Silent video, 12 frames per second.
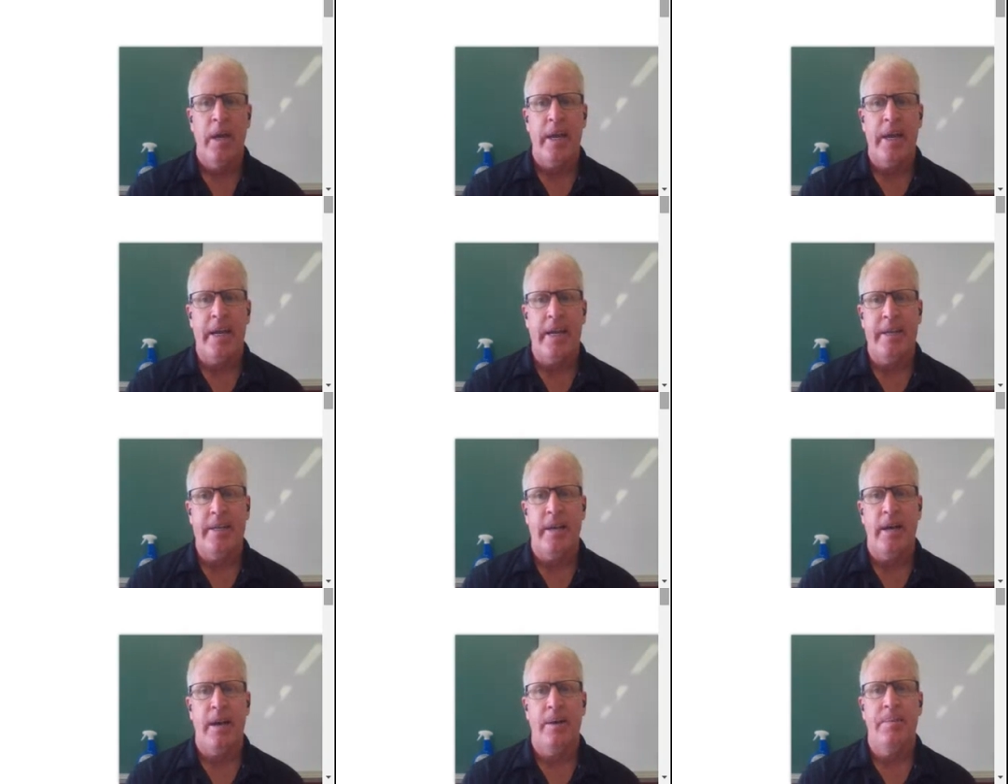And
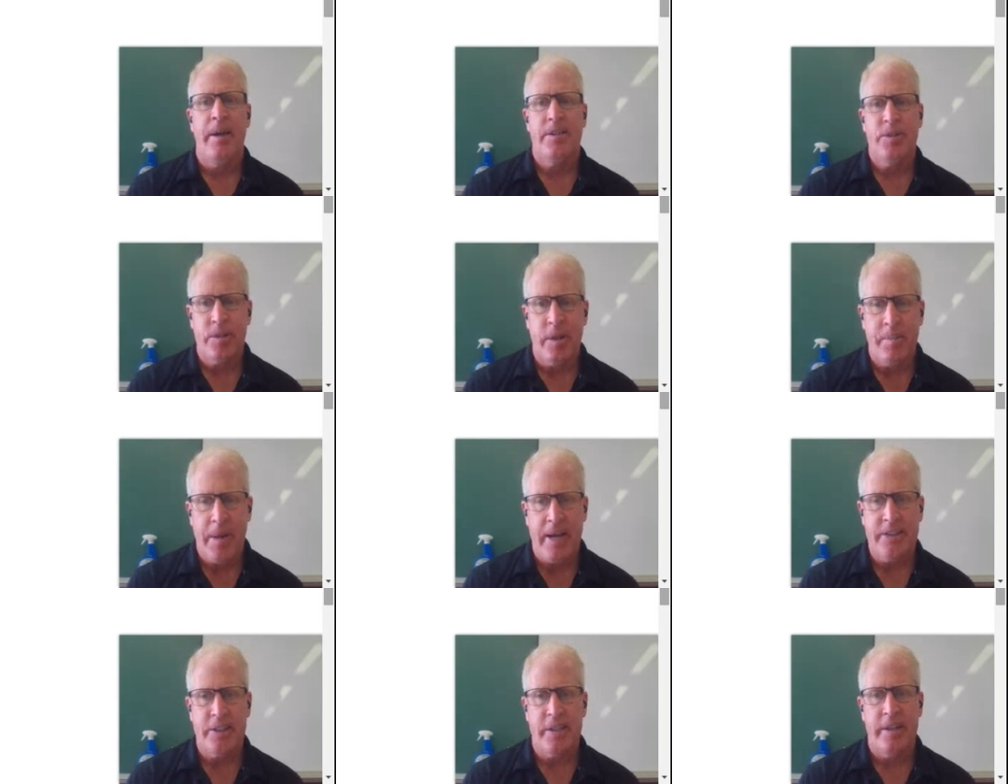as you can
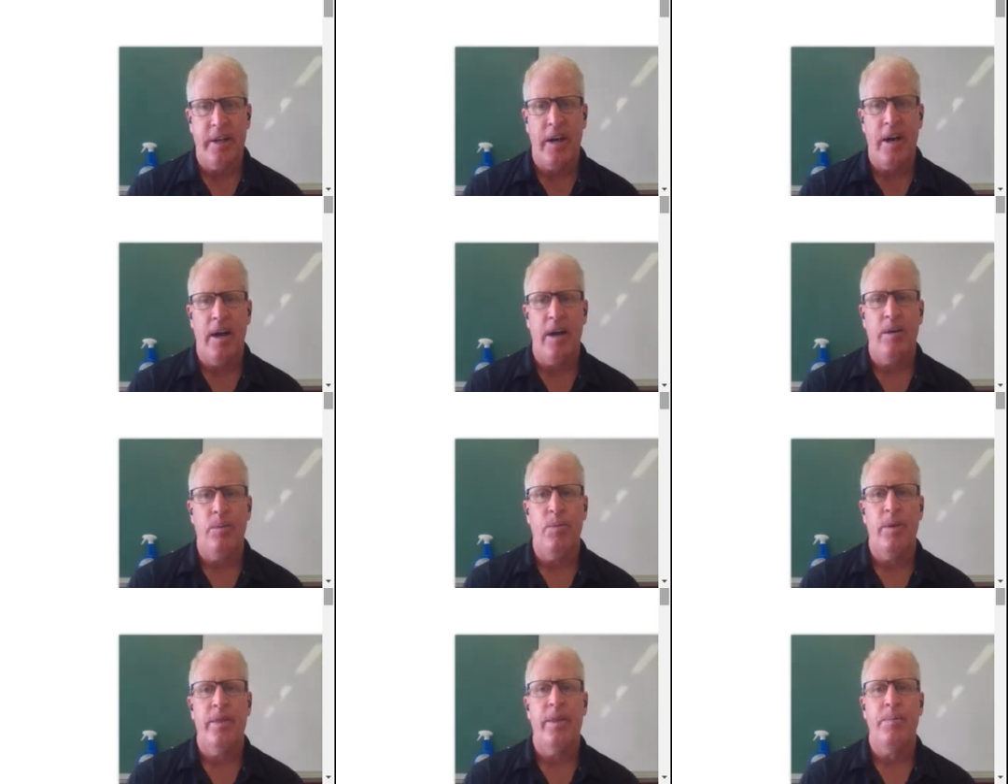imagine,
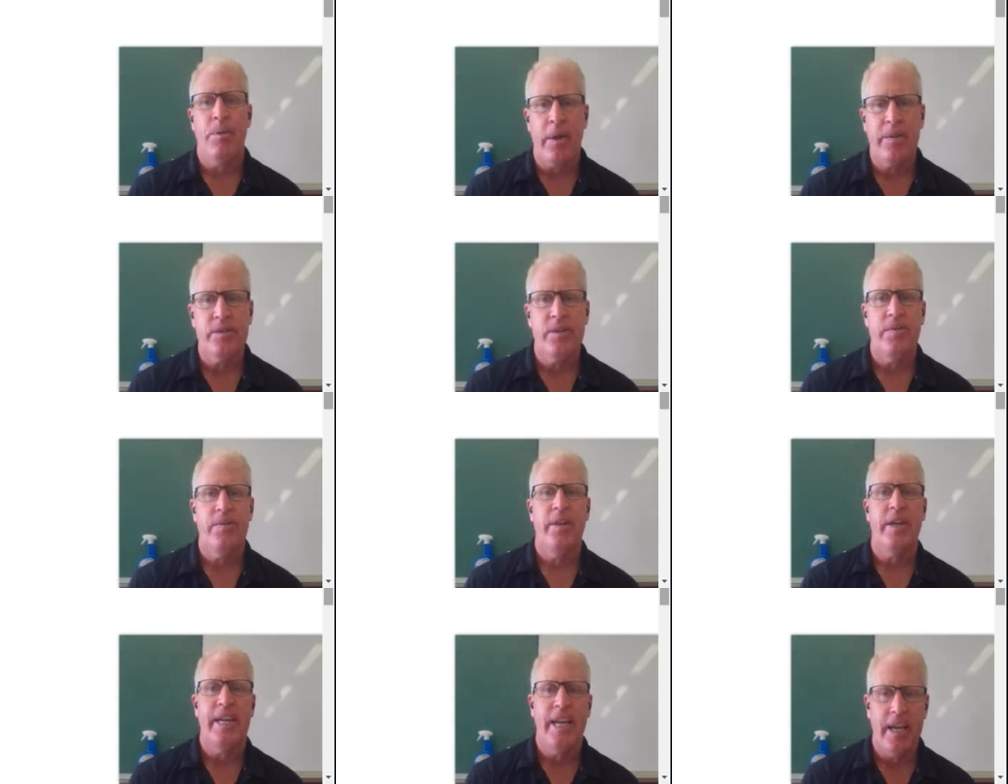when the brothers of
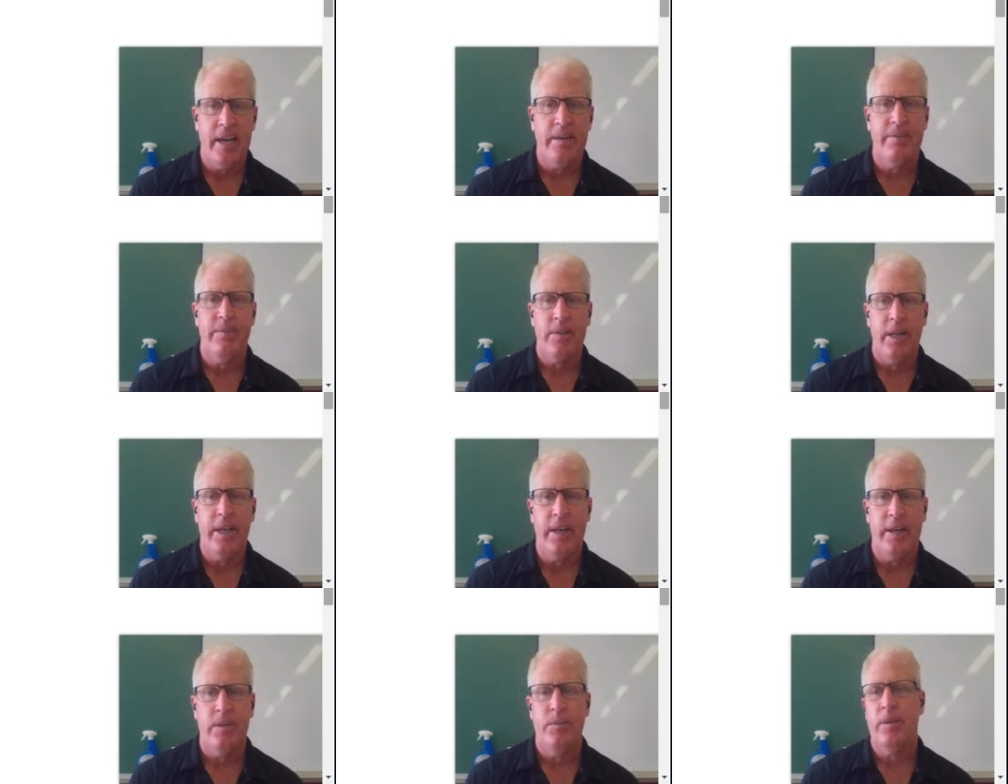the king
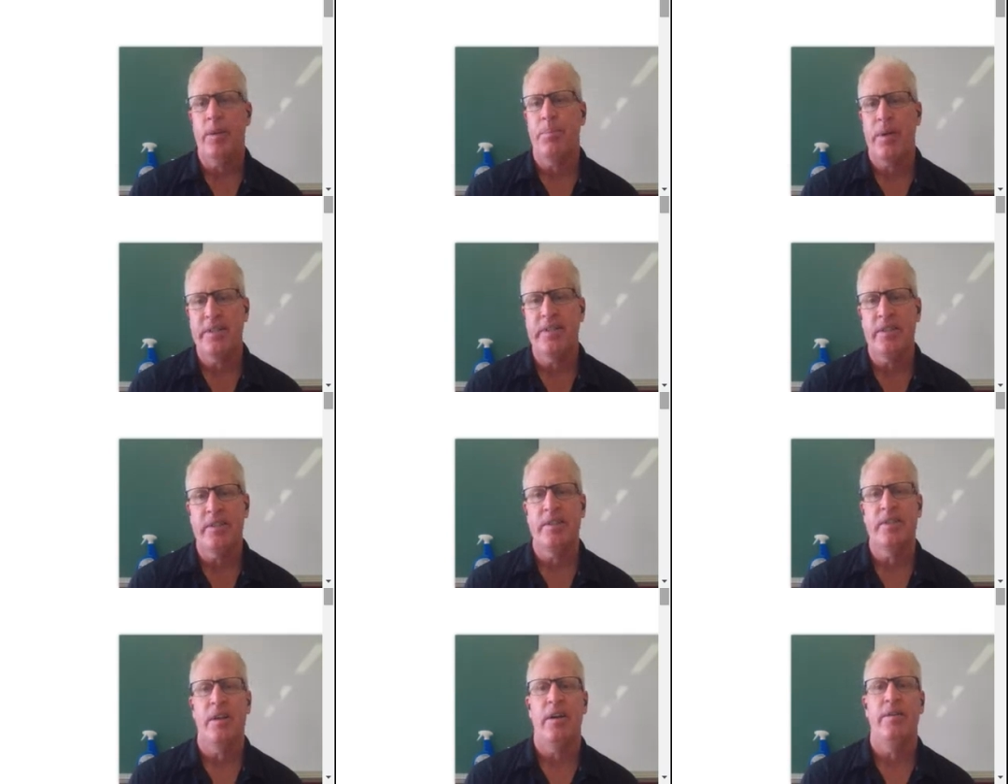flee, when the
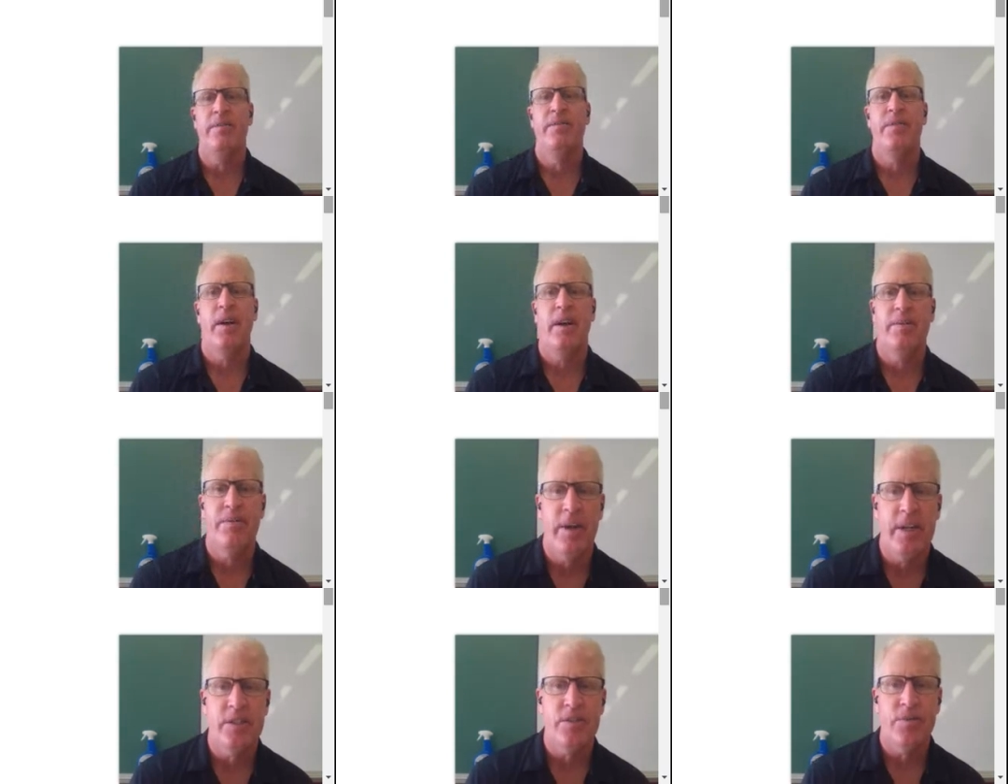princes of
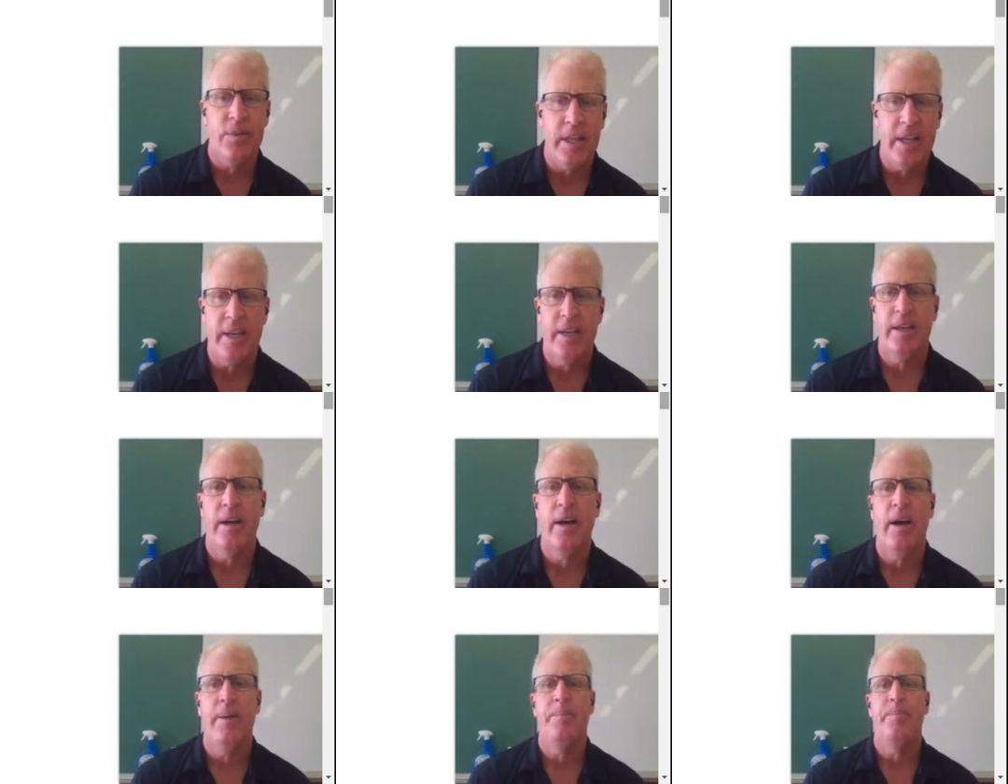France flee
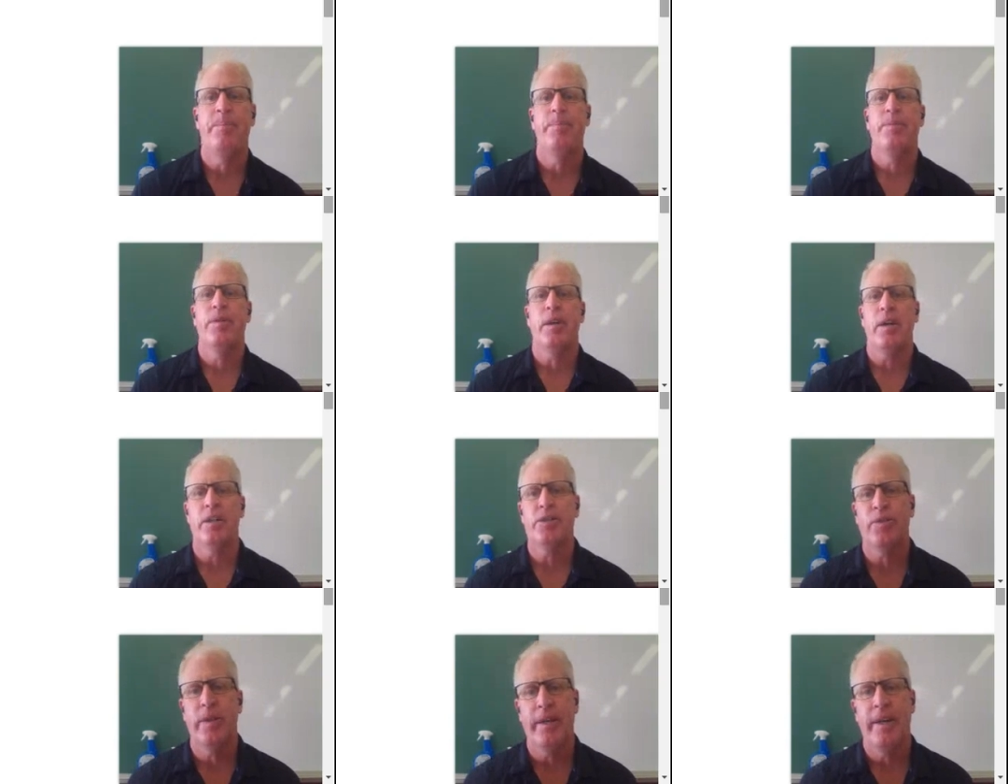the
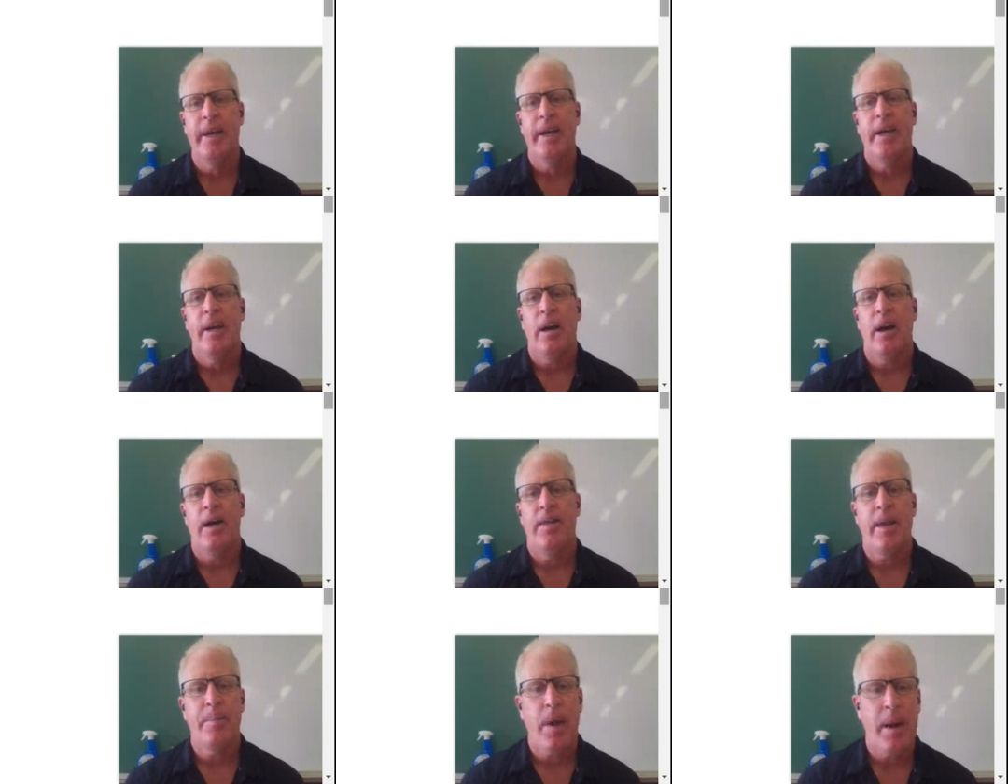country,
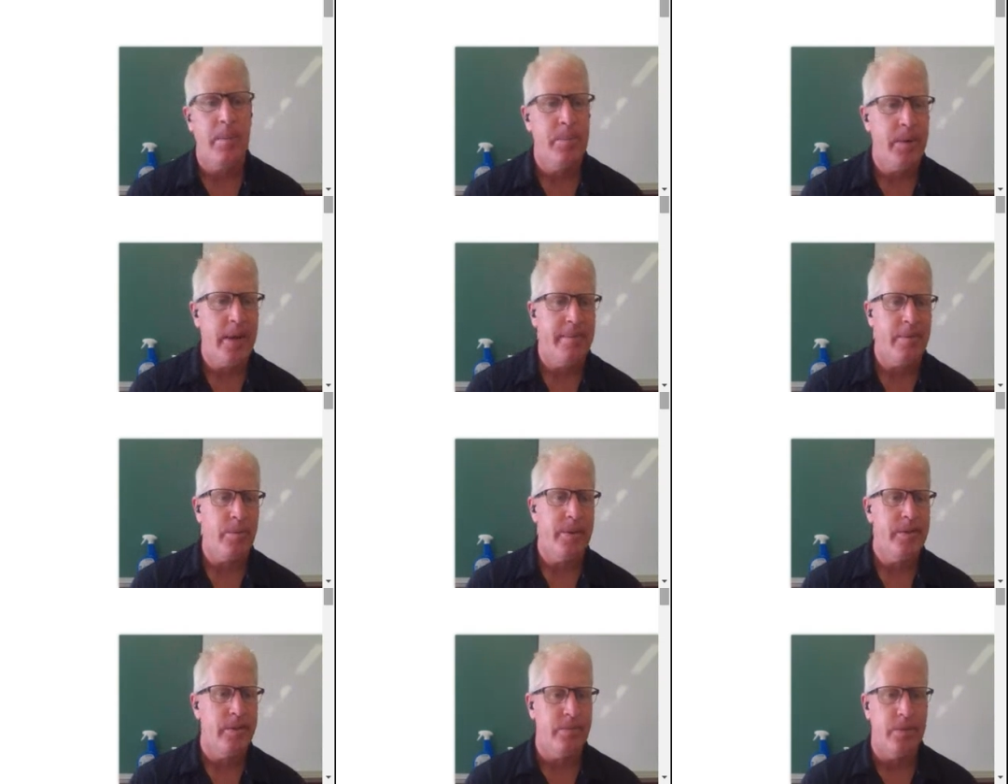they probably have a
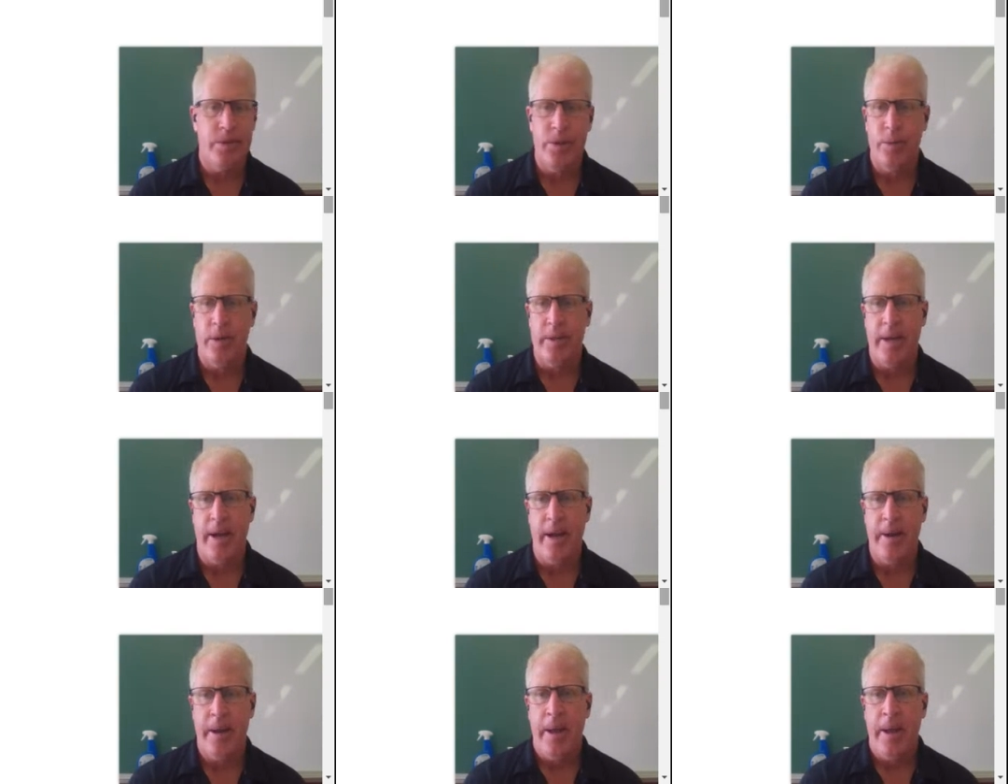reason for doing that.